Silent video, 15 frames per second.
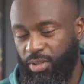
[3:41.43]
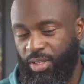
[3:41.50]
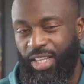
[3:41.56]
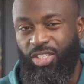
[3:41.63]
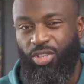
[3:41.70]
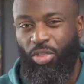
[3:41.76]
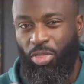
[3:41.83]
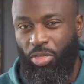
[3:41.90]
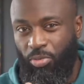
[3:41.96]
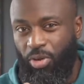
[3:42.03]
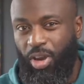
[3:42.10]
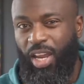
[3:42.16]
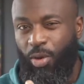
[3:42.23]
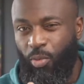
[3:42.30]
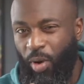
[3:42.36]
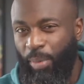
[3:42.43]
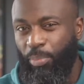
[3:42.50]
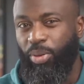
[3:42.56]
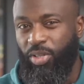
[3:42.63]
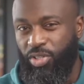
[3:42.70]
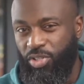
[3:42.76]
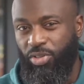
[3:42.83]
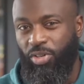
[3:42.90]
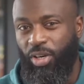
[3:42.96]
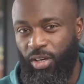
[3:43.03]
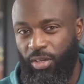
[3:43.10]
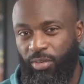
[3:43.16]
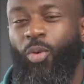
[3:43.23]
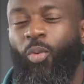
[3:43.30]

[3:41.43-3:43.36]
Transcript: That's three weapons you got.